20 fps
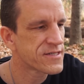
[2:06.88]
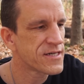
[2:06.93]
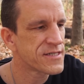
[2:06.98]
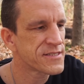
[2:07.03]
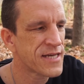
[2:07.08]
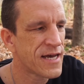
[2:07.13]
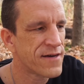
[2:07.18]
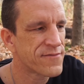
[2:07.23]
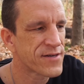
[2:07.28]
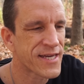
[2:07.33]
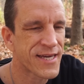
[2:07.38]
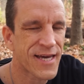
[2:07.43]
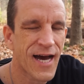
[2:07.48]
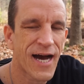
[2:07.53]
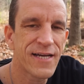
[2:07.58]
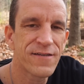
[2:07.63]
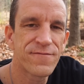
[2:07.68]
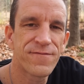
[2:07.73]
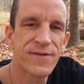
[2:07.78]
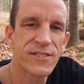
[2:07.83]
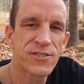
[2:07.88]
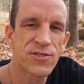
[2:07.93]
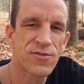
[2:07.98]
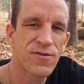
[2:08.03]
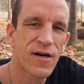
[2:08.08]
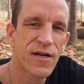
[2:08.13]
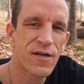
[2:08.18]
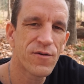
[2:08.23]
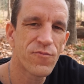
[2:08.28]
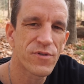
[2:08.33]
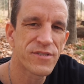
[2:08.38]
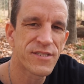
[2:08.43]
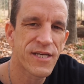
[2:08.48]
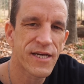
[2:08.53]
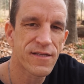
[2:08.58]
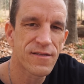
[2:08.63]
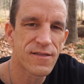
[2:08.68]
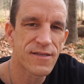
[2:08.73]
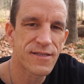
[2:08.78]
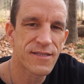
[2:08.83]
does have a guide feature on it. We'll
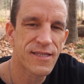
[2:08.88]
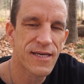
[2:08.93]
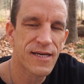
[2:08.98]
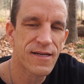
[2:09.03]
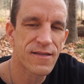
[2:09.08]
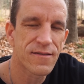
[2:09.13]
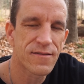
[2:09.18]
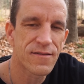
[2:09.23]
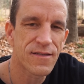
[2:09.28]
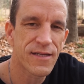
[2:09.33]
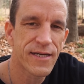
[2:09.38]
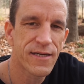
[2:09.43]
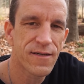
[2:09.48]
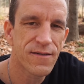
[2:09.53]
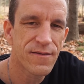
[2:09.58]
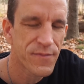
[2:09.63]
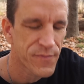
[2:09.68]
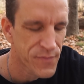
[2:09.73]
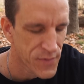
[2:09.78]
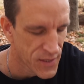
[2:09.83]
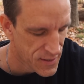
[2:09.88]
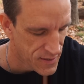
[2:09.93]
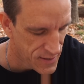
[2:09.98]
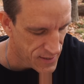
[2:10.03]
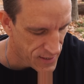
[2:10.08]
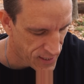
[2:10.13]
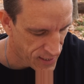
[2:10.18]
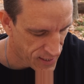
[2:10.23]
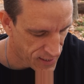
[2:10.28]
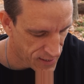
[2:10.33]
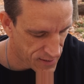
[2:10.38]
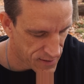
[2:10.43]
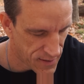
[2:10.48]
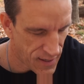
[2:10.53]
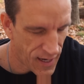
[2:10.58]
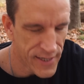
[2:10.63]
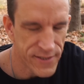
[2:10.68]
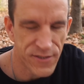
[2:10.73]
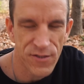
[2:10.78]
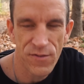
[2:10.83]
take a look at that a little later. And
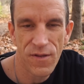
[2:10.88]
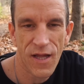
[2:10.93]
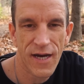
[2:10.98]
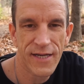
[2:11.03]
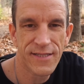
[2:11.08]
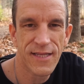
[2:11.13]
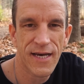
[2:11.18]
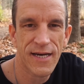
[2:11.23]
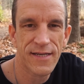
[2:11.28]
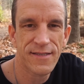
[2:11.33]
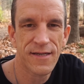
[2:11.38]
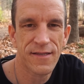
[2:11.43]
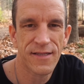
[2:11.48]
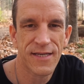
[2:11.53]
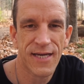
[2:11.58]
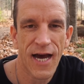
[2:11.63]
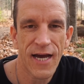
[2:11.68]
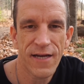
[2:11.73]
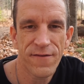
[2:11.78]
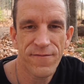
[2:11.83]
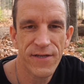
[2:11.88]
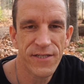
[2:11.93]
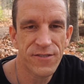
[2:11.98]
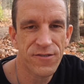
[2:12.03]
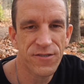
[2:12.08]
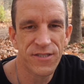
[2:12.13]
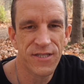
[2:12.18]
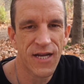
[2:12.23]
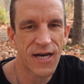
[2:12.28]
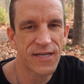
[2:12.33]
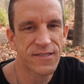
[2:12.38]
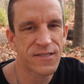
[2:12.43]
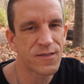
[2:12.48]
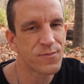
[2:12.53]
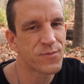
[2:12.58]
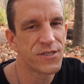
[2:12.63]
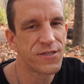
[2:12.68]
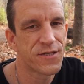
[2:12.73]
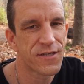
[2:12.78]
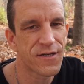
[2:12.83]
I do like that. Now, the guide feature is not
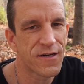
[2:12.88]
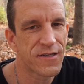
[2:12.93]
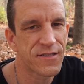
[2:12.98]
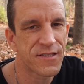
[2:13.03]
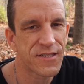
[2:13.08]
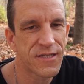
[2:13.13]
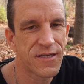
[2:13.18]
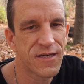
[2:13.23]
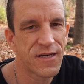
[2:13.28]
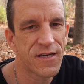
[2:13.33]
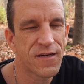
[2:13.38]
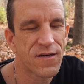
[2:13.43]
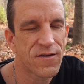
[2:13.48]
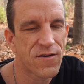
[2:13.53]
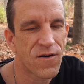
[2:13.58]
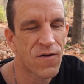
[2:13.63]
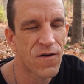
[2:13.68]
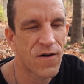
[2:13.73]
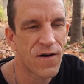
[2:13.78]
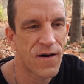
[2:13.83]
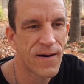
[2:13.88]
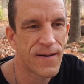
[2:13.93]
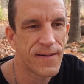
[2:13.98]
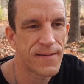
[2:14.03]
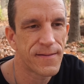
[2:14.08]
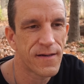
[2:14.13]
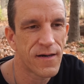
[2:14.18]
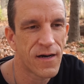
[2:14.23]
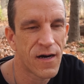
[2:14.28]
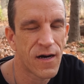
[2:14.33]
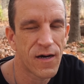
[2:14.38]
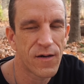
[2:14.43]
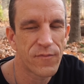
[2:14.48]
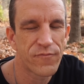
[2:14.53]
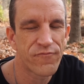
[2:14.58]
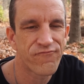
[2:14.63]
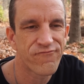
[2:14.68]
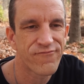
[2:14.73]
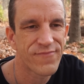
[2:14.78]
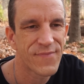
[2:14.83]
something you're going to see on,
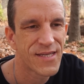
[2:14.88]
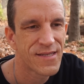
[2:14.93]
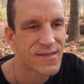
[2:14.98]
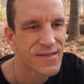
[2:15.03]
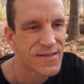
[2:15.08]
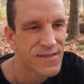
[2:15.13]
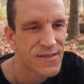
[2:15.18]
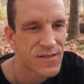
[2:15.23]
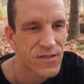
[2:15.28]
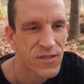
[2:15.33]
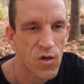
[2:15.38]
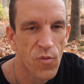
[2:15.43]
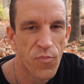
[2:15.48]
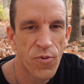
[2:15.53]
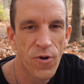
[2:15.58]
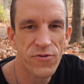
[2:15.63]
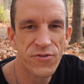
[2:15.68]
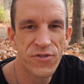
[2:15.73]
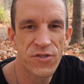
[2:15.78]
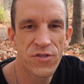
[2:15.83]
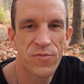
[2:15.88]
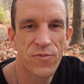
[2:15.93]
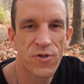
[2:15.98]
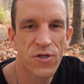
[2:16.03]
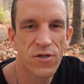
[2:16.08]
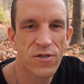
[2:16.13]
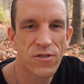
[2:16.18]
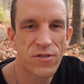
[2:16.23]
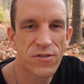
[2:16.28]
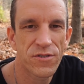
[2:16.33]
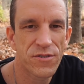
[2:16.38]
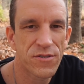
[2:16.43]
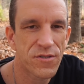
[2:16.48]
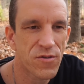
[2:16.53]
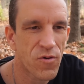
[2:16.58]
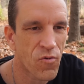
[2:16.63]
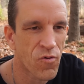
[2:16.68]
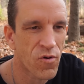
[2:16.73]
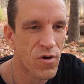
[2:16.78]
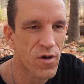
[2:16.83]
you know, prosumers
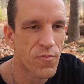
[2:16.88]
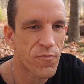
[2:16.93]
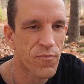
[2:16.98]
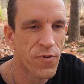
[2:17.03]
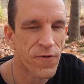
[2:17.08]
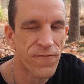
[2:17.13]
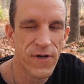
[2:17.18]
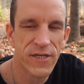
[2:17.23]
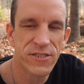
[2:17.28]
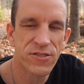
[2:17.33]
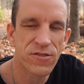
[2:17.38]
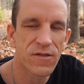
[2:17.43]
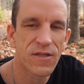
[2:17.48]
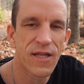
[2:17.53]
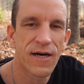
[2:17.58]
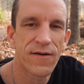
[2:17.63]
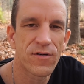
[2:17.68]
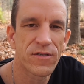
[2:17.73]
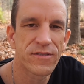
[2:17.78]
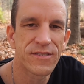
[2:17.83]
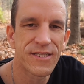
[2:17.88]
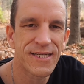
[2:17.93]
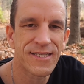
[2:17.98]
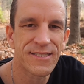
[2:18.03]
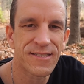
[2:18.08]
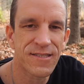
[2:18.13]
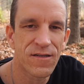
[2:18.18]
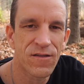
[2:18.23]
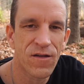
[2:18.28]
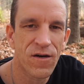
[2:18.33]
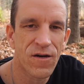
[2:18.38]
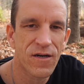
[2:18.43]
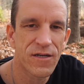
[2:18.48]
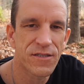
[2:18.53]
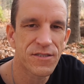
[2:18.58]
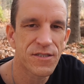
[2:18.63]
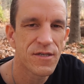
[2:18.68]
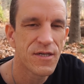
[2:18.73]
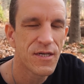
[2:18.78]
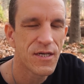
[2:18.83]
or professional level
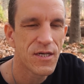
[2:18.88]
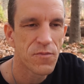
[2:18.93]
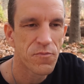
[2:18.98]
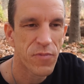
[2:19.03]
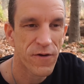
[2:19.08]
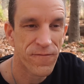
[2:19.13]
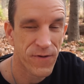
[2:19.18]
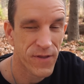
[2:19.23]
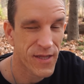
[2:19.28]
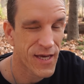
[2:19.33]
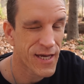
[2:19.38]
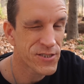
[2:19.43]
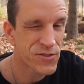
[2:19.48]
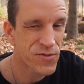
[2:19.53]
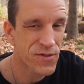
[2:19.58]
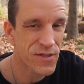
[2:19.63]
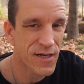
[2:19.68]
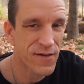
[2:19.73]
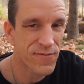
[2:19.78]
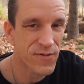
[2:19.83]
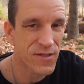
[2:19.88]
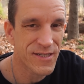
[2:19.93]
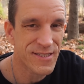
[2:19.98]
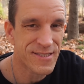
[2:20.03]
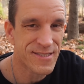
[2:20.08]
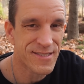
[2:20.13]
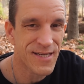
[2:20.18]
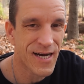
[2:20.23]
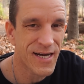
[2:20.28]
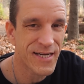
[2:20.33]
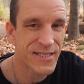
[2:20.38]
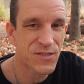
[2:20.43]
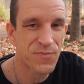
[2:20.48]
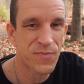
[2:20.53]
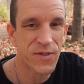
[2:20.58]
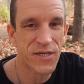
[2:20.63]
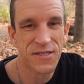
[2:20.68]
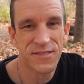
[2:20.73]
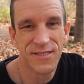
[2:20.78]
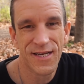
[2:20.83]
DSLRs. But for the entry level, it's nice
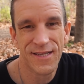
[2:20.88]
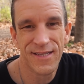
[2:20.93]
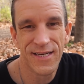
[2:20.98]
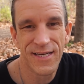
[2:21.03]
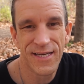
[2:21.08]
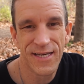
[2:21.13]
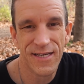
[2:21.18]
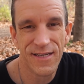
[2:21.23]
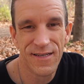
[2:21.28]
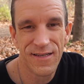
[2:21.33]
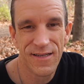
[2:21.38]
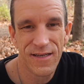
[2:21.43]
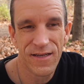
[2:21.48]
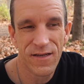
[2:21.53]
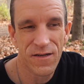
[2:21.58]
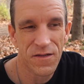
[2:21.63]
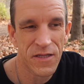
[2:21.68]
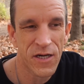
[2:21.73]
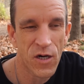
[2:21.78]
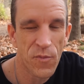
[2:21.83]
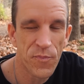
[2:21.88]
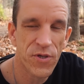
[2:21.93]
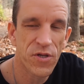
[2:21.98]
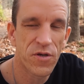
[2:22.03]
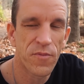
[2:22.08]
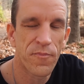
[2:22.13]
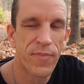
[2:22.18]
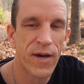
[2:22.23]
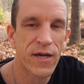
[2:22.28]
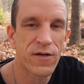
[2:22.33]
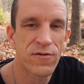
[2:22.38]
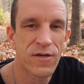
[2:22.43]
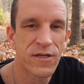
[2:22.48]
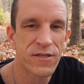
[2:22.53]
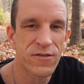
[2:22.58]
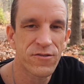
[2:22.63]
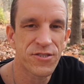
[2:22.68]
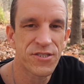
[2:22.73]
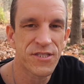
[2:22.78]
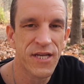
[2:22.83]
because I think it'll help you to better
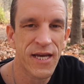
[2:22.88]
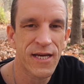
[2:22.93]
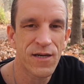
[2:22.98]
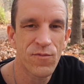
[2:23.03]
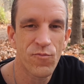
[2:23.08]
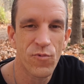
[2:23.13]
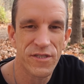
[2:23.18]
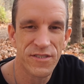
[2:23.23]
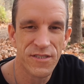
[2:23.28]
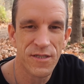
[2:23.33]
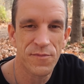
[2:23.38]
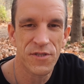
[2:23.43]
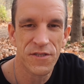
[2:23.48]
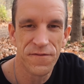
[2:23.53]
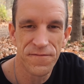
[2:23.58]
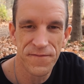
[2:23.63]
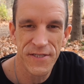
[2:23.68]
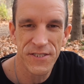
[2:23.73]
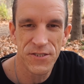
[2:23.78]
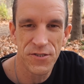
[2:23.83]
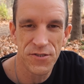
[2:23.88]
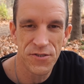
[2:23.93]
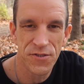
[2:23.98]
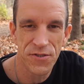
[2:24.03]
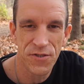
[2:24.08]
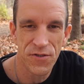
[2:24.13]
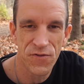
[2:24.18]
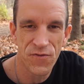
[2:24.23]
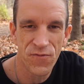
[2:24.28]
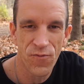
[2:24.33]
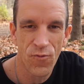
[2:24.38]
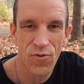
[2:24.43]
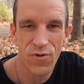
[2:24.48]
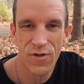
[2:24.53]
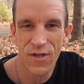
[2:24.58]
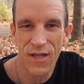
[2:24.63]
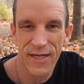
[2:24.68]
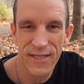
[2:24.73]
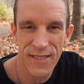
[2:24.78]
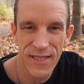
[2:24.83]
understand what some of the features are used
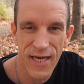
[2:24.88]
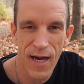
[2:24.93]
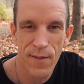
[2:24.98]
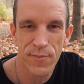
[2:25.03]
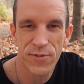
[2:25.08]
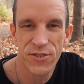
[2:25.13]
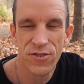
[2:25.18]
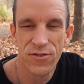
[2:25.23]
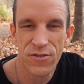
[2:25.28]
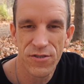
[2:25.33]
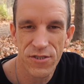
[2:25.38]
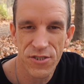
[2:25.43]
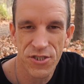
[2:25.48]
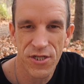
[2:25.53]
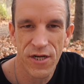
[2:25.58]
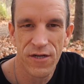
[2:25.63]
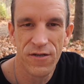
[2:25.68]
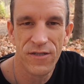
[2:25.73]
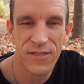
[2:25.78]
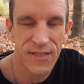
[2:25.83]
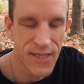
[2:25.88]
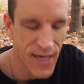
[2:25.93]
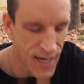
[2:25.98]
for, like the aperture, the shutter, and the